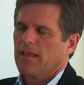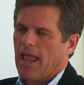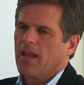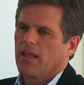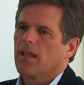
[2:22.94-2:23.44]

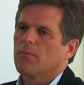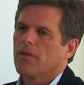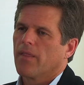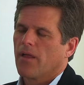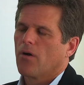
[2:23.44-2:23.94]
gaining
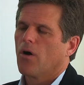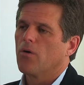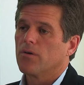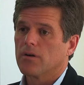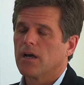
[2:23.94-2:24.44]
in their
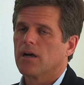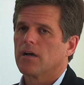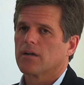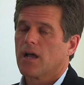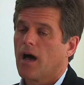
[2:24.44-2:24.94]
own
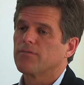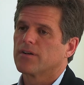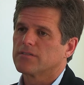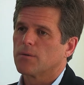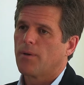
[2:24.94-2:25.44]
confidence